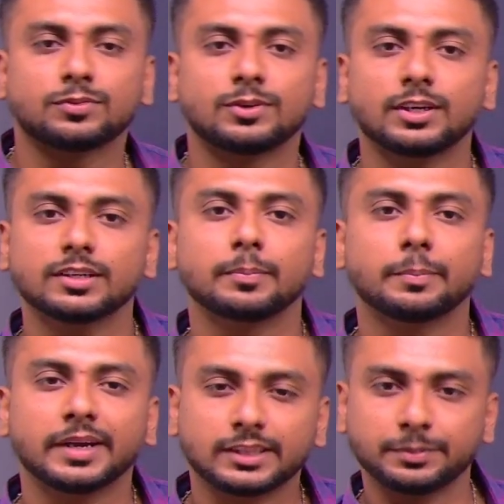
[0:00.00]
for
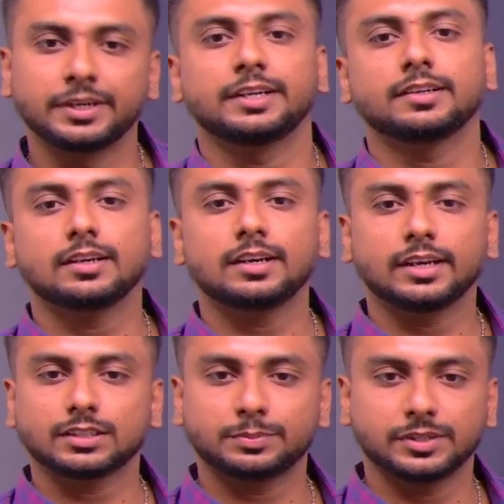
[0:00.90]
mathematical
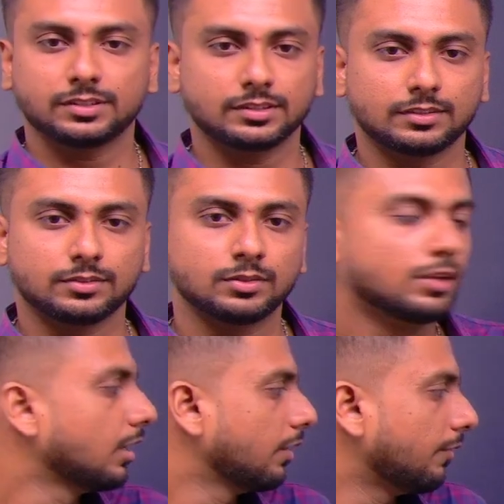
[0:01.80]
expressions.
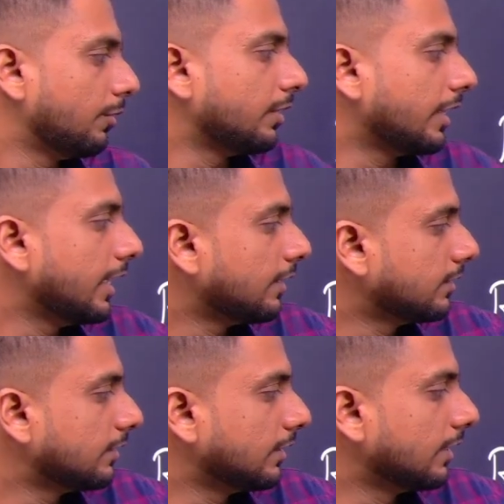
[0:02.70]
When you write a
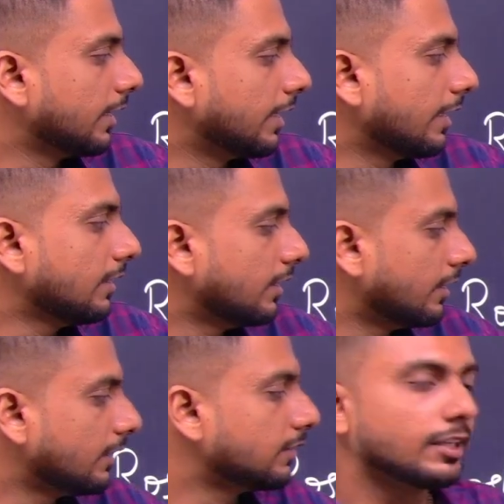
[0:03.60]
single line, it
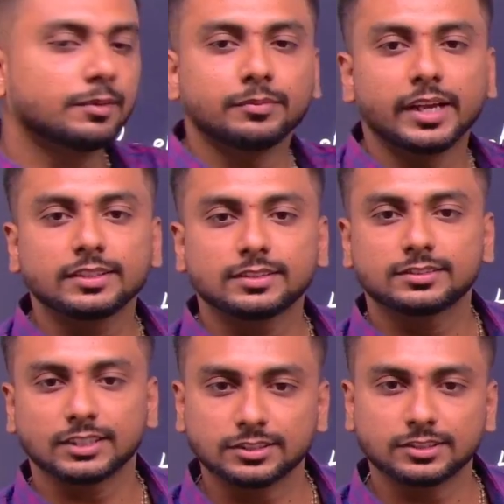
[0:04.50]
is named as
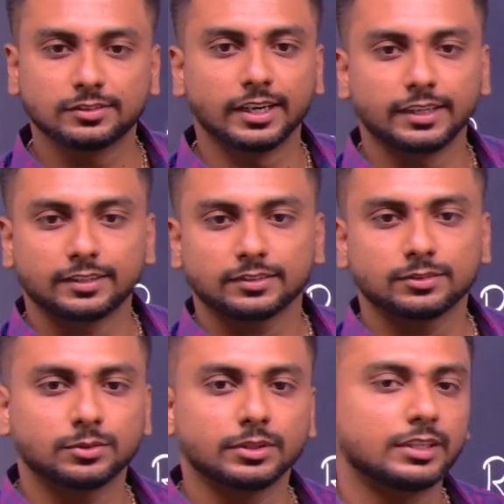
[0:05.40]
such that.
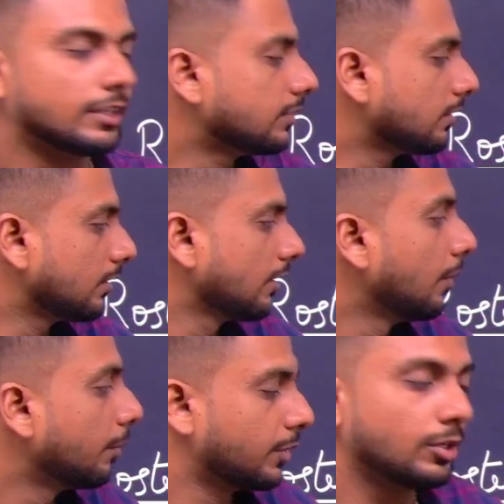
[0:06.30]
So it is
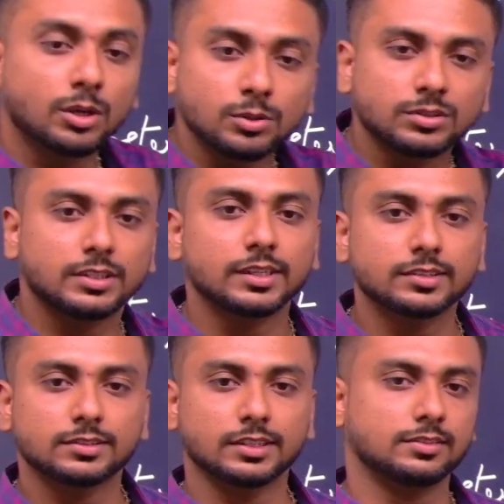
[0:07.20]
pronounced as
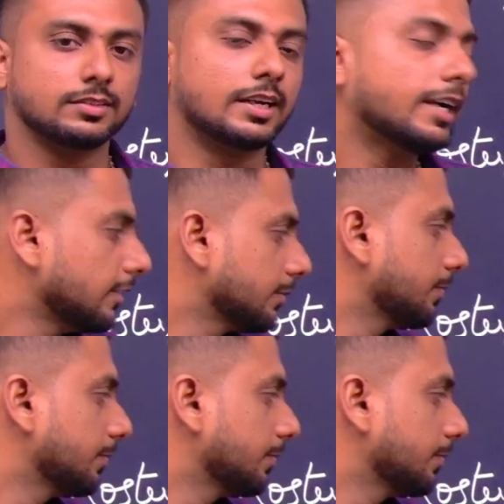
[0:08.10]
such that,